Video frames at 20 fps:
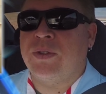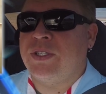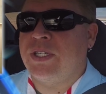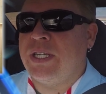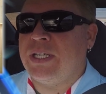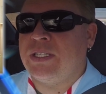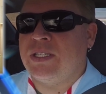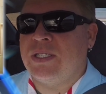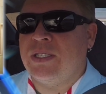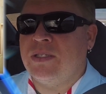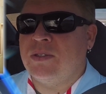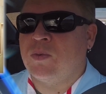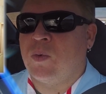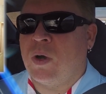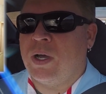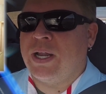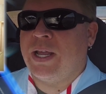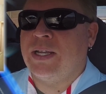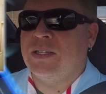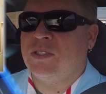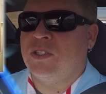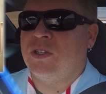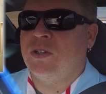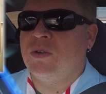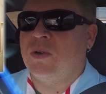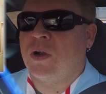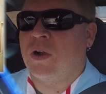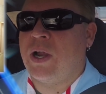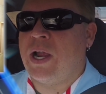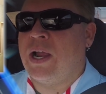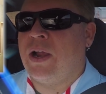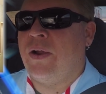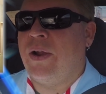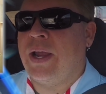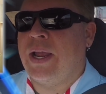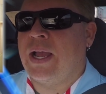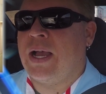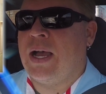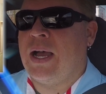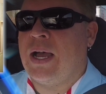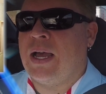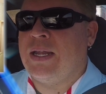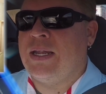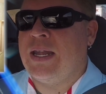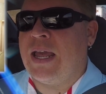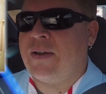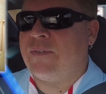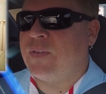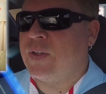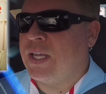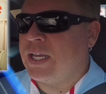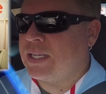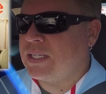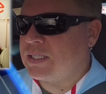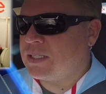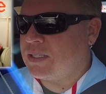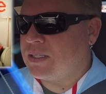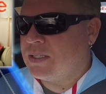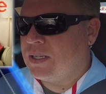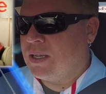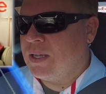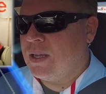seasons, 1 and 2, are airing on Netflix.